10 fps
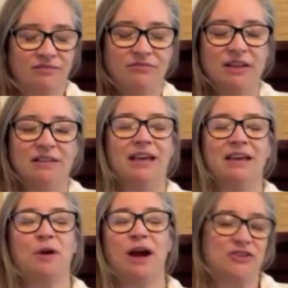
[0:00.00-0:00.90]
feel like
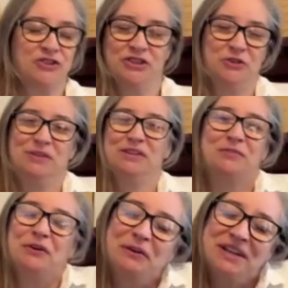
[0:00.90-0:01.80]
we're actually doing this
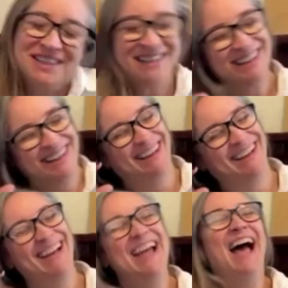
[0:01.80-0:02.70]
for a reason.
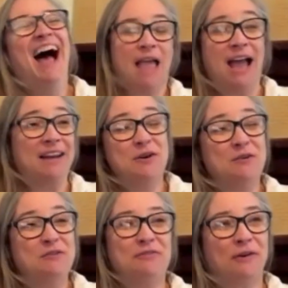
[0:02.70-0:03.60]
I know